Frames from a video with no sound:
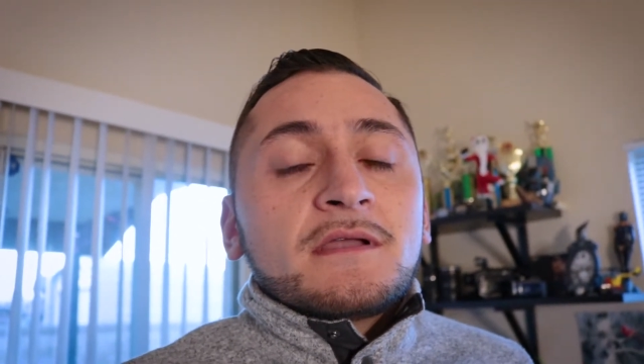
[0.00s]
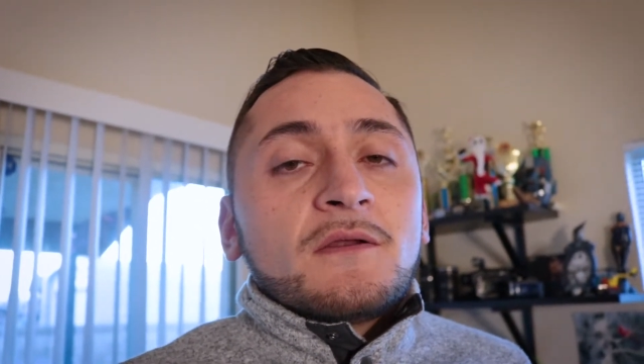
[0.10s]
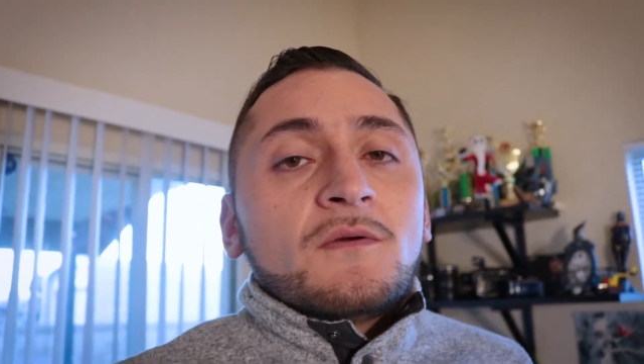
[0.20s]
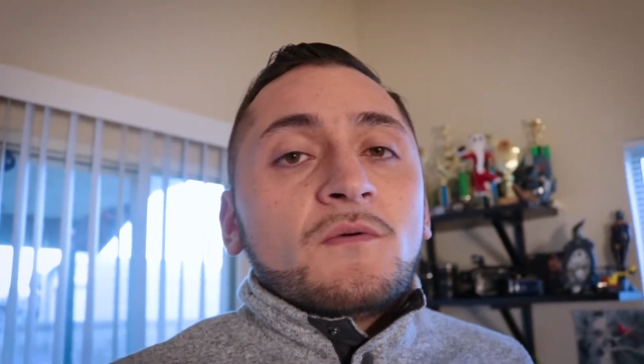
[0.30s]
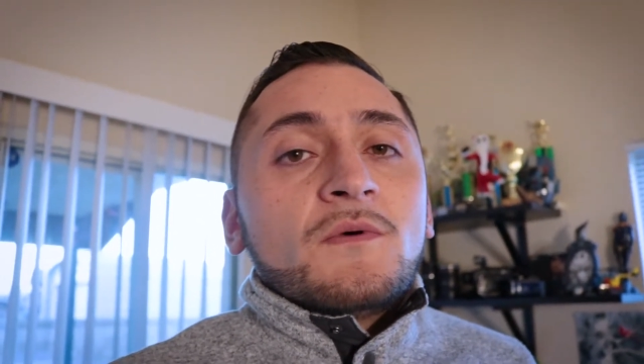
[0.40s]

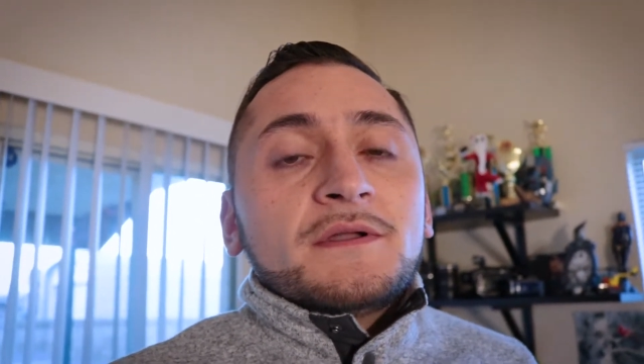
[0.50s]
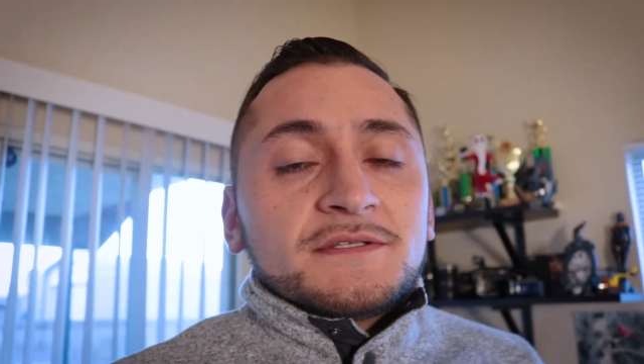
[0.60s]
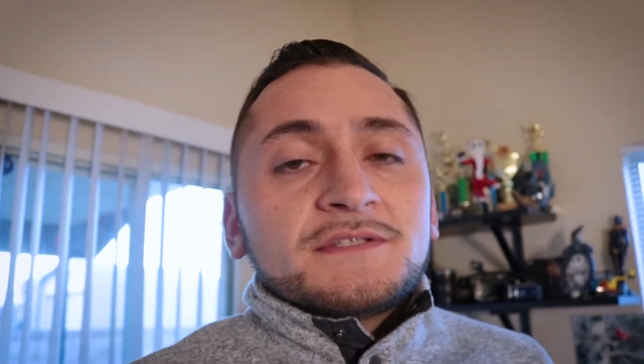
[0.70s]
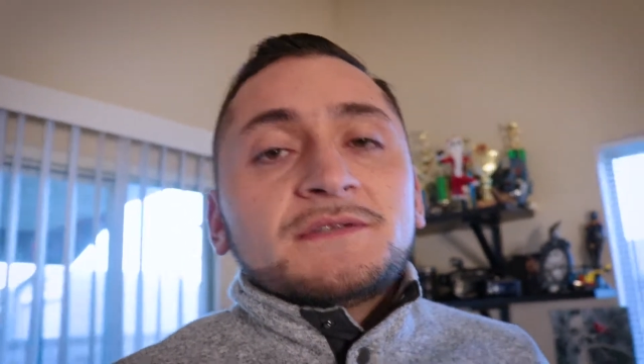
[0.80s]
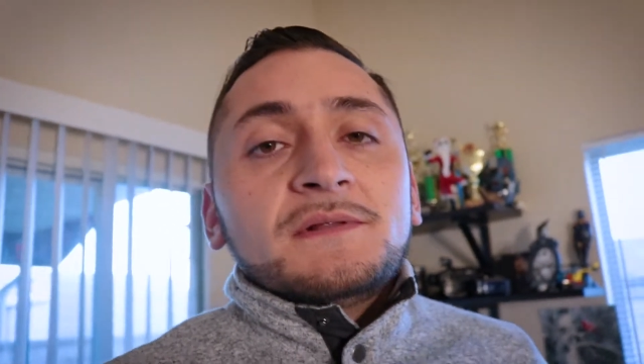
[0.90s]
I don't
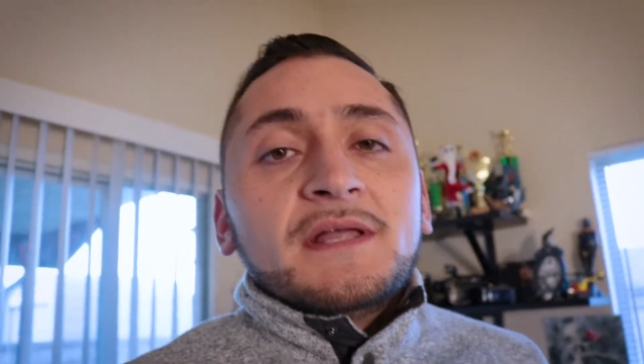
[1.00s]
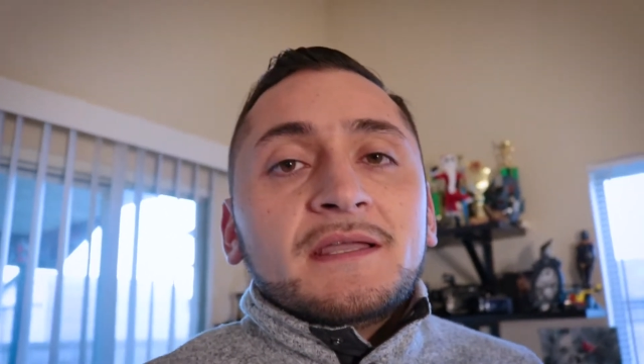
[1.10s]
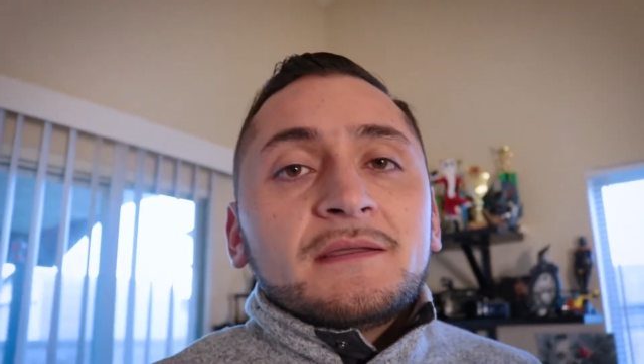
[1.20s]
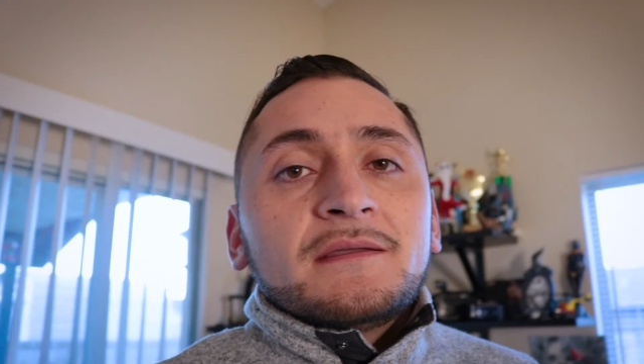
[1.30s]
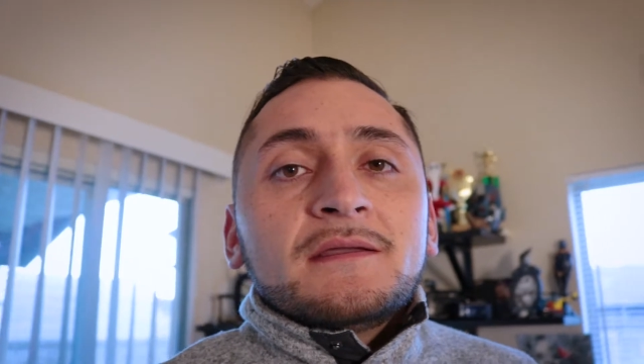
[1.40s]
want to
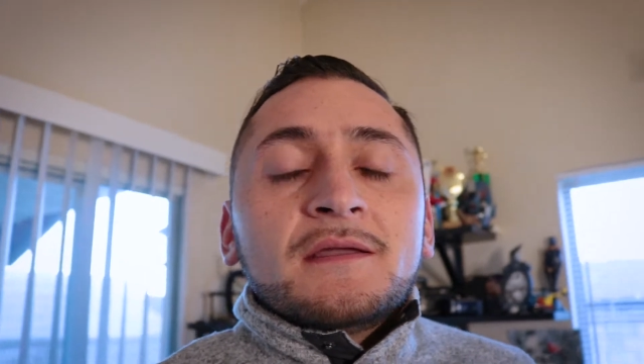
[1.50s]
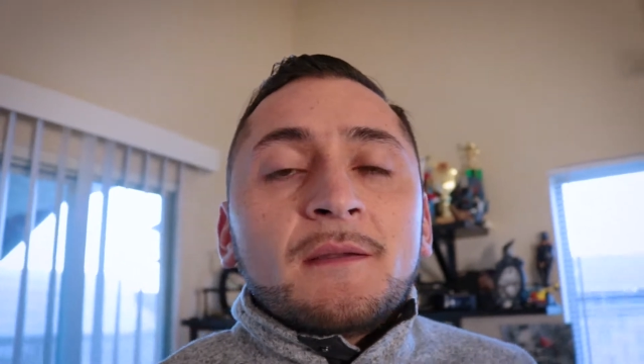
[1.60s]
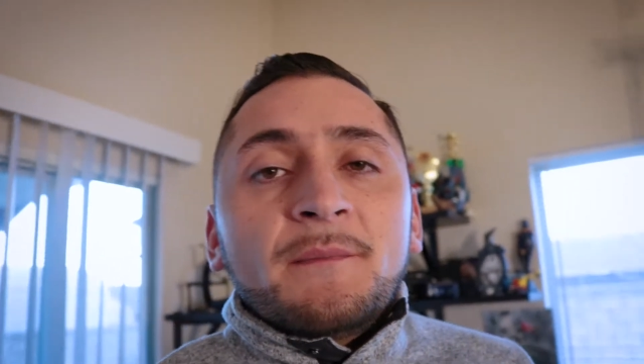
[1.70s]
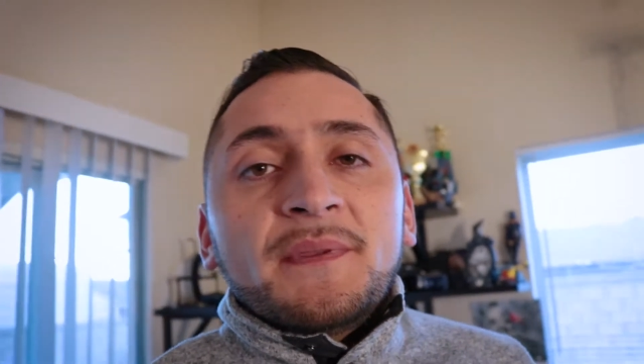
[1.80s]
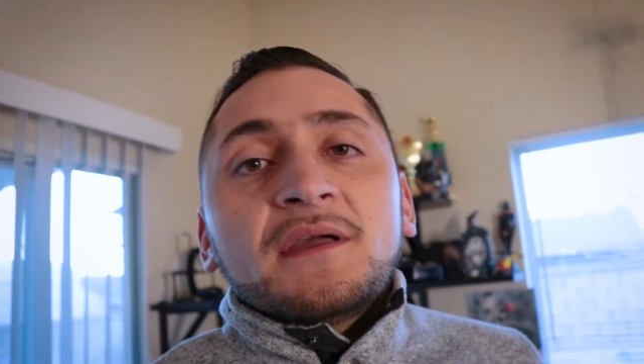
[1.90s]
like
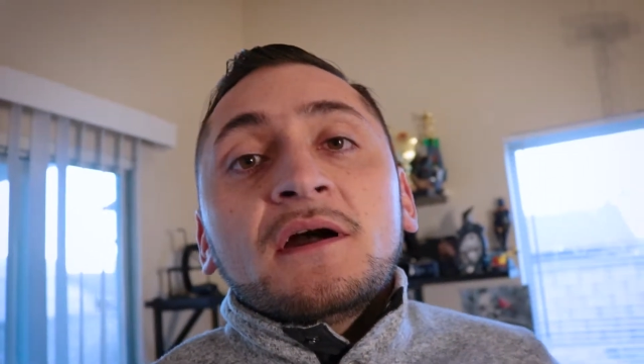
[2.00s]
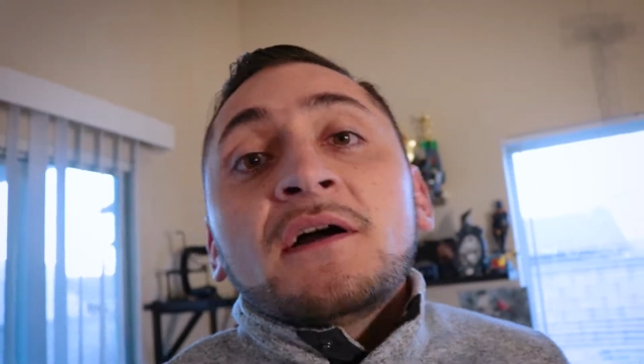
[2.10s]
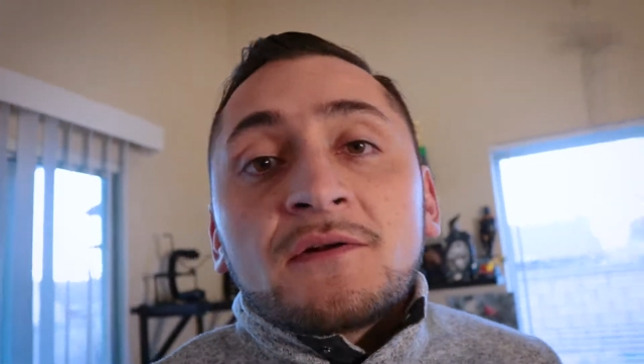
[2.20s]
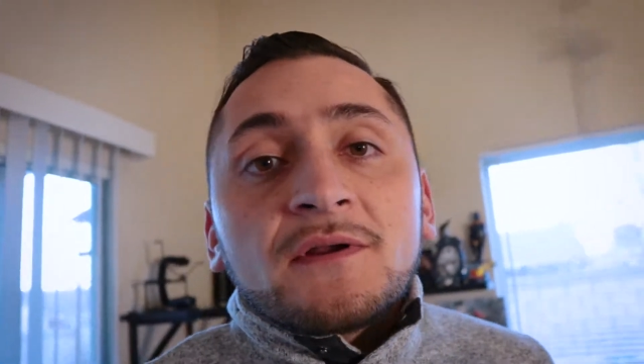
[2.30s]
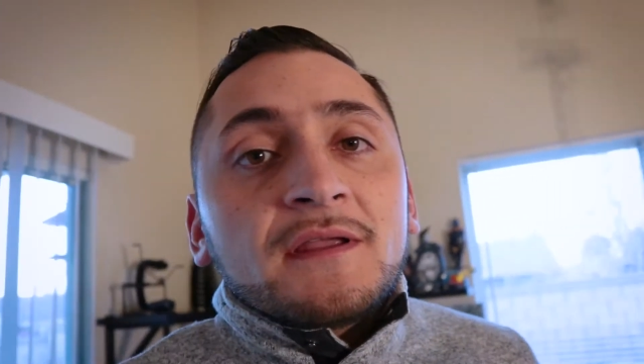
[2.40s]
be
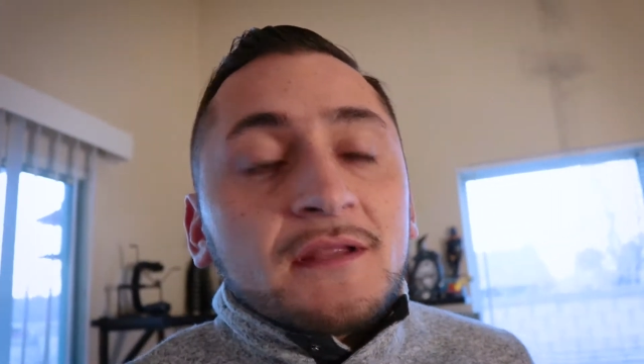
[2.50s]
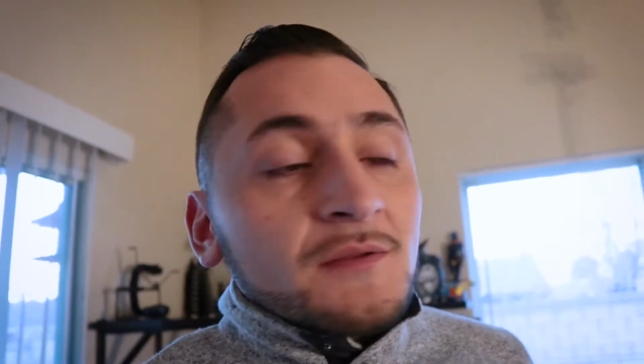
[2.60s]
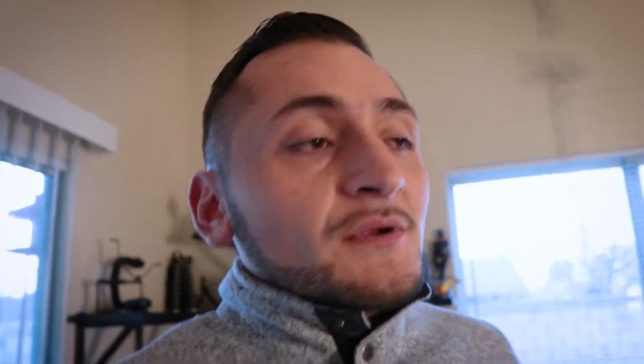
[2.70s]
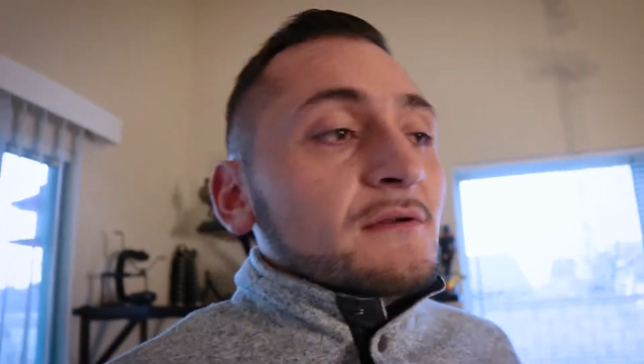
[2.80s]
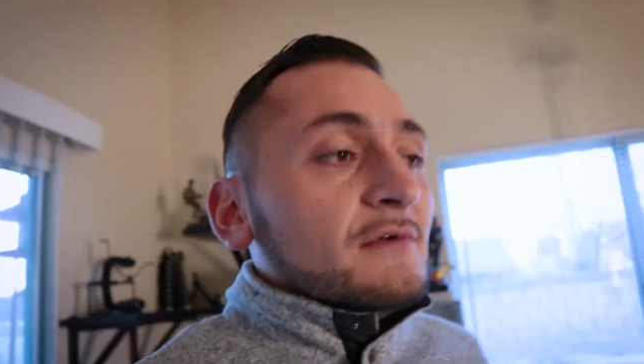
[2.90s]
hungry in
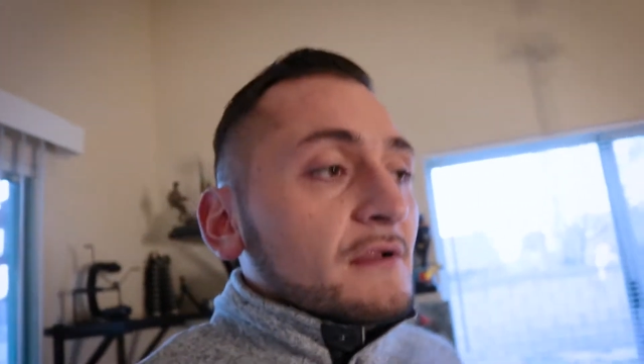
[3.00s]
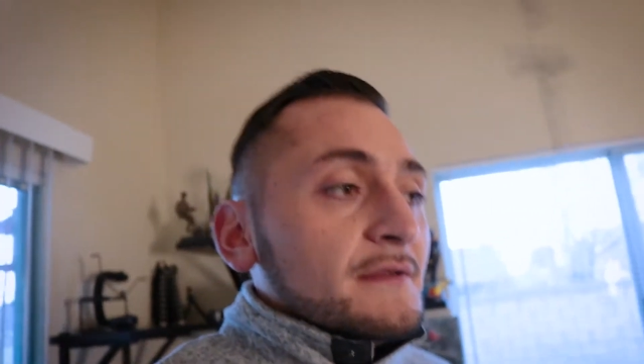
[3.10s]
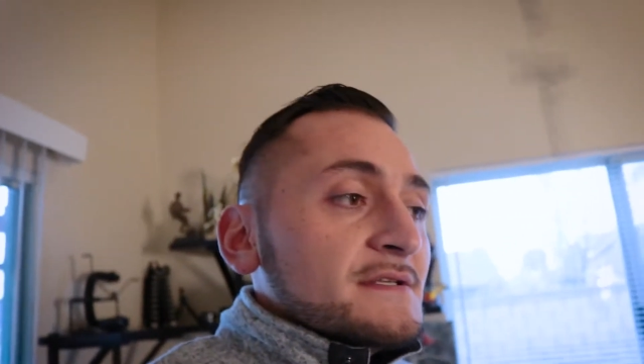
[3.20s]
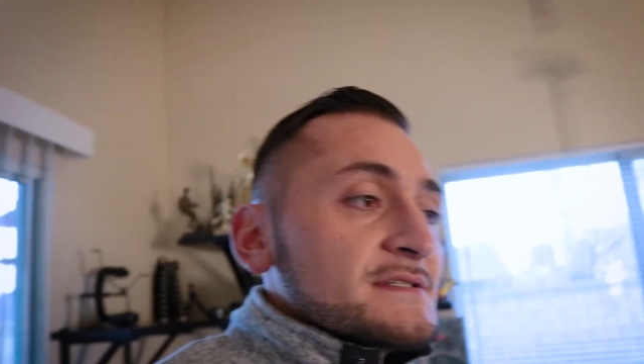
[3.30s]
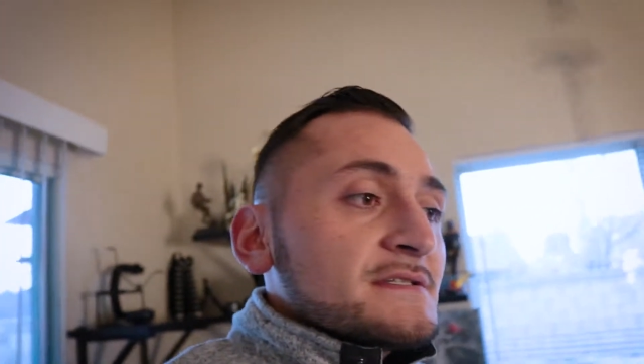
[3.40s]
the middle of all
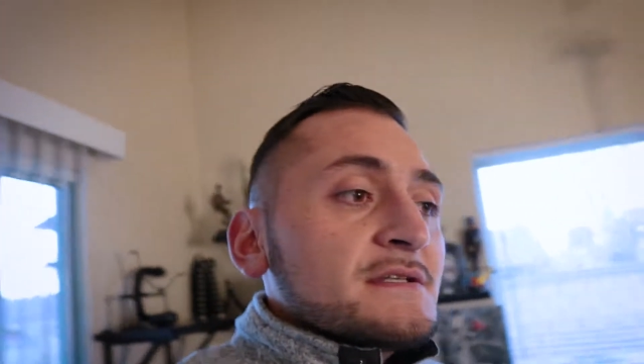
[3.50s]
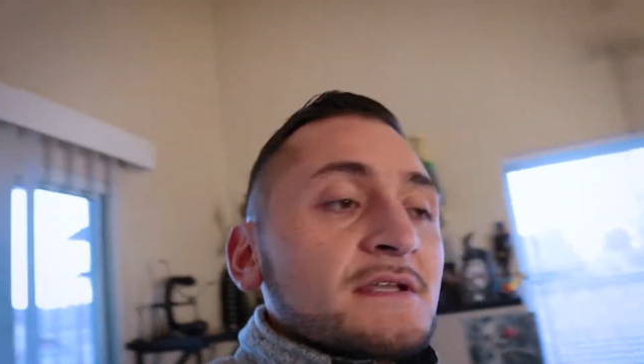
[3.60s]
this.